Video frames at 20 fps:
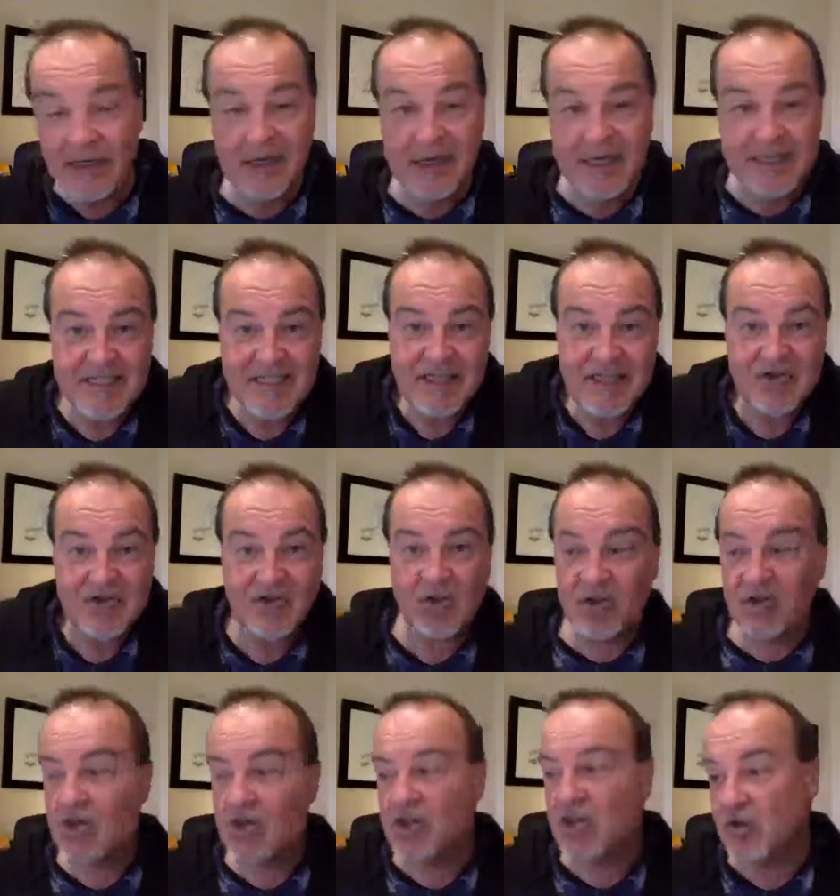Leslie
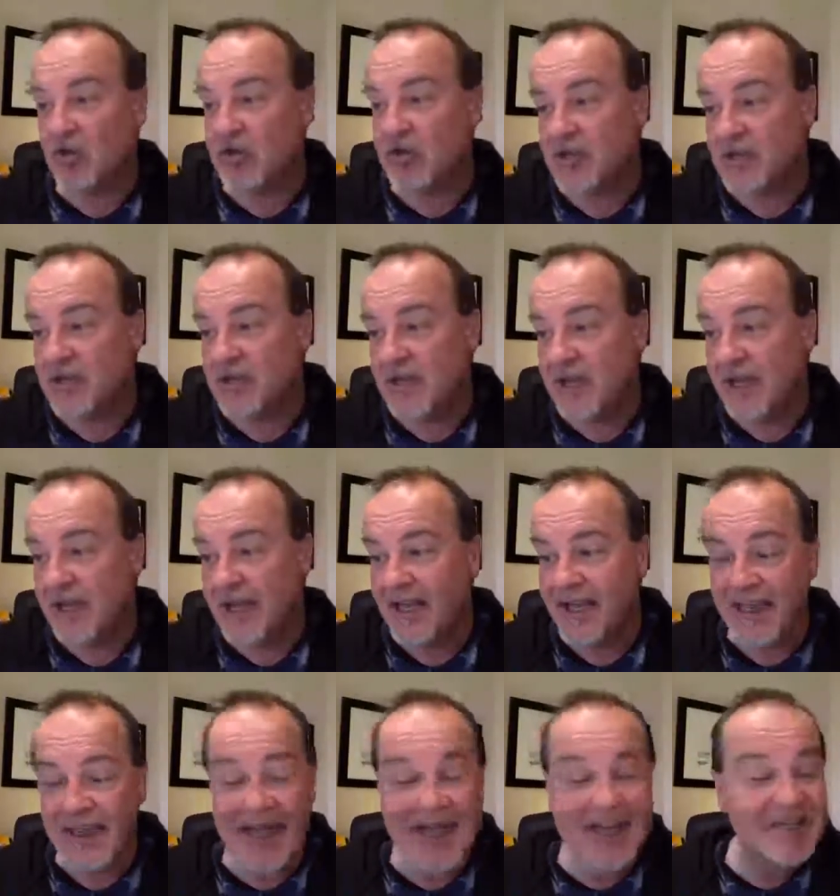shrugged her shoulders.
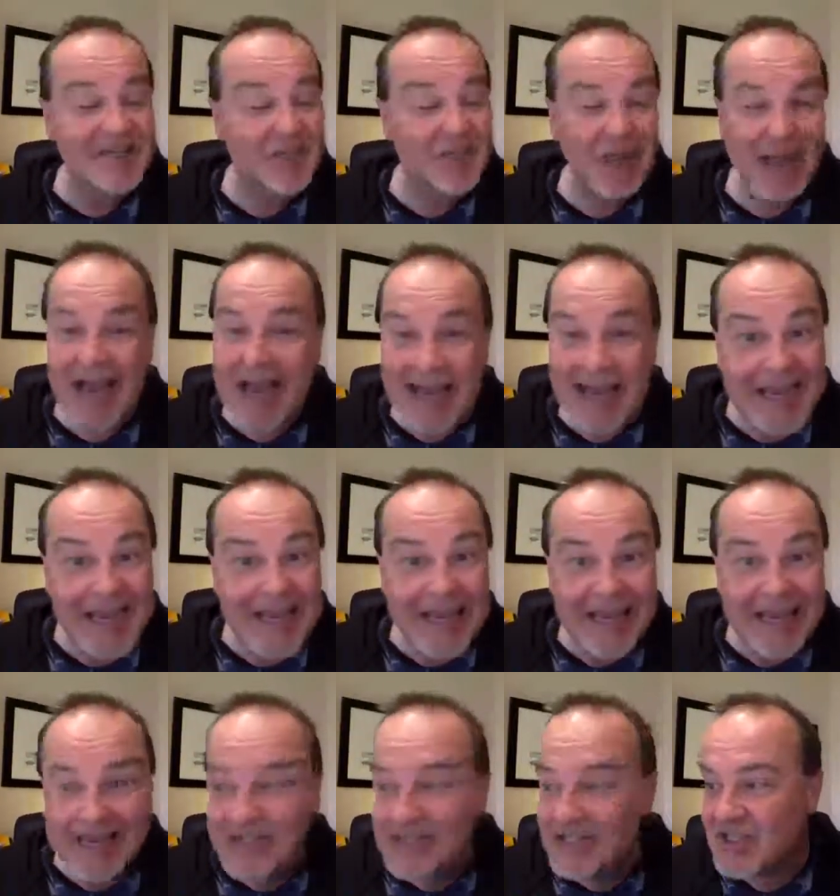That's
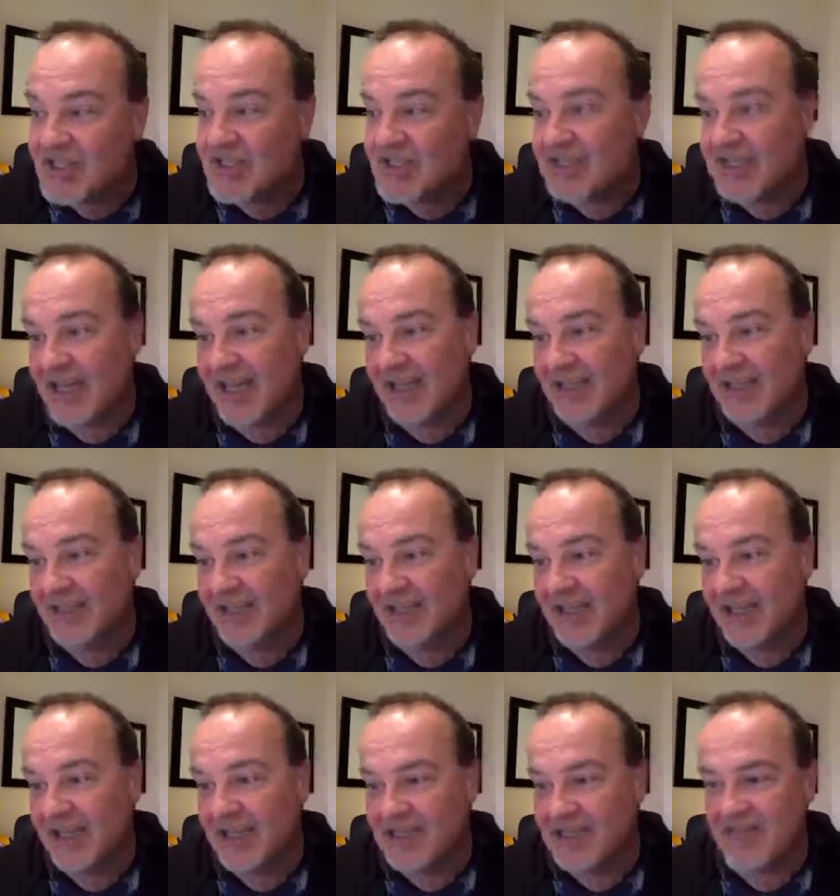Ballachy, she said,
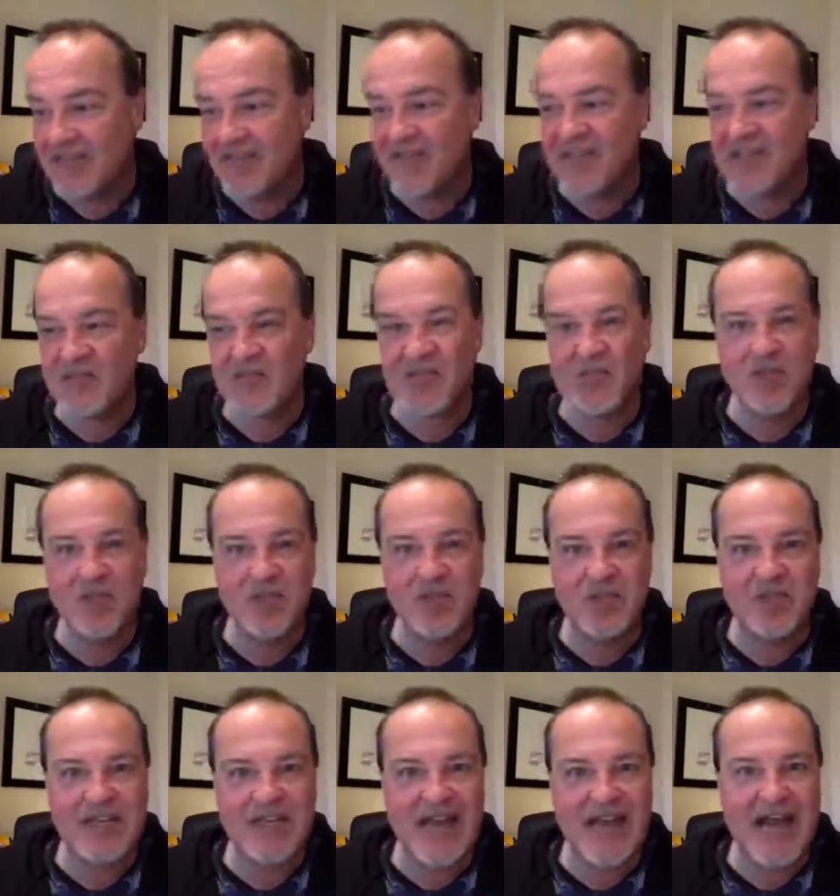as if this was the
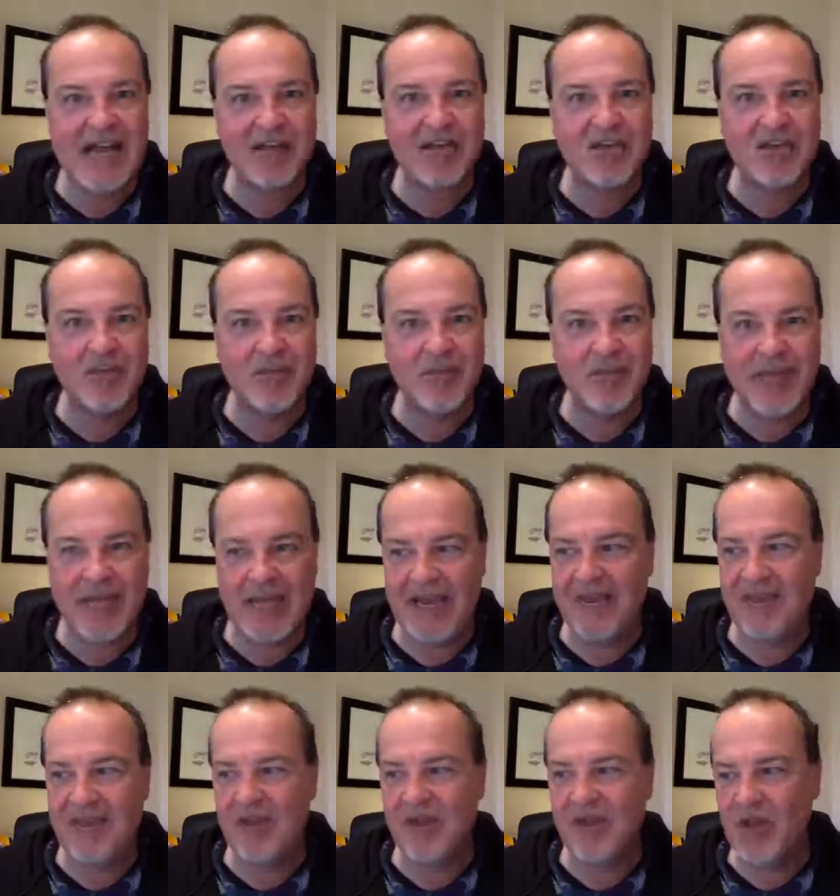most natural
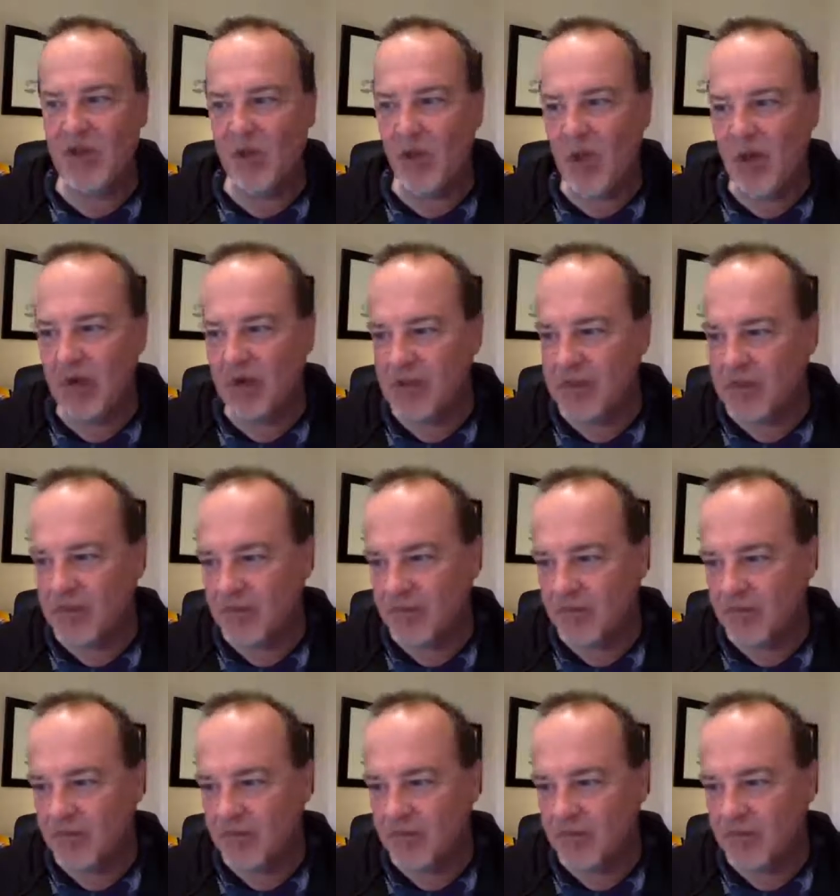behaviour in the world.